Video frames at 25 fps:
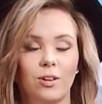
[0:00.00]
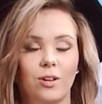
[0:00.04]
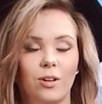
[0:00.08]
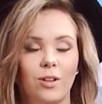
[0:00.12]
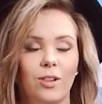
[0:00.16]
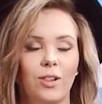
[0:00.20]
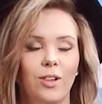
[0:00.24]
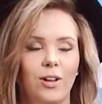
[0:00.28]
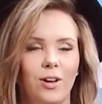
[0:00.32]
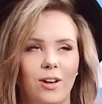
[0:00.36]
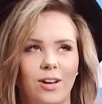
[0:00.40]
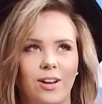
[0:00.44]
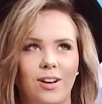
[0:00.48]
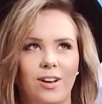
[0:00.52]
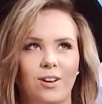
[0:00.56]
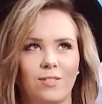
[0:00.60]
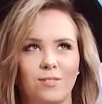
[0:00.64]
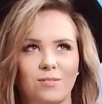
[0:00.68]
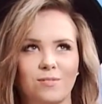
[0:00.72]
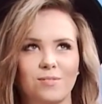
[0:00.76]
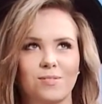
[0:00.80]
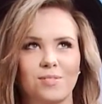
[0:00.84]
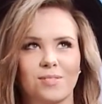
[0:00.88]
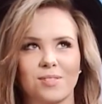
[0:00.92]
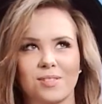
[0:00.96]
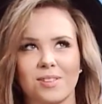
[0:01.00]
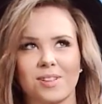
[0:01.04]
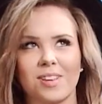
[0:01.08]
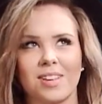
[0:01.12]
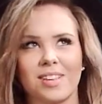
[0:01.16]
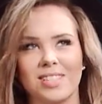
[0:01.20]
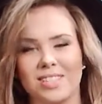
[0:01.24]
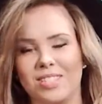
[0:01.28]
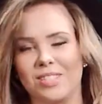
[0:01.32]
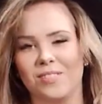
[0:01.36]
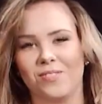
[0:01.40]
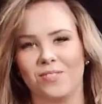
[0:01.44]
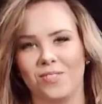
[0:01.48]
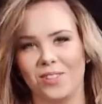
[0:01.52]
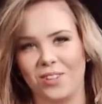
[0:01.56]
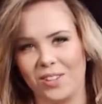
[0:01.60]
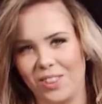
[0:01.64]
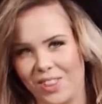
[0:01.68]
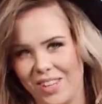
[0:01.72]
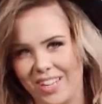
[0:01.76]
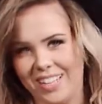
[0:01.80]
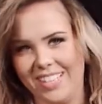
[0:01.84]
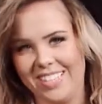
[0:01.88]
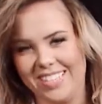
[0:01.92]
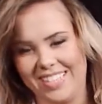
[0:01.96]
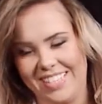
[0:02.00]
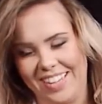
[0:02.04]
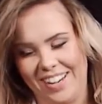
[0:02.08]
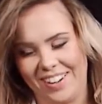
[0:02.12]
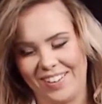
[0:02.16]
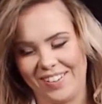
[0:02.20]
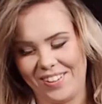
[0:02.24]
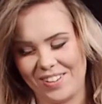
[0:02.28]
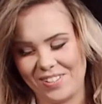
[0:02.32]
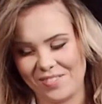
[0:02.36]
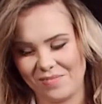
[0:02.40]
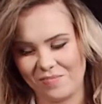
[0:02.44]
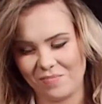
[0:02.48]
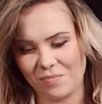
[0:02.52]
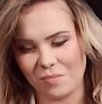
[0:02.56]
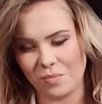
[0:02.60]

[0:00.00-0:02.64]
a lot of different things there.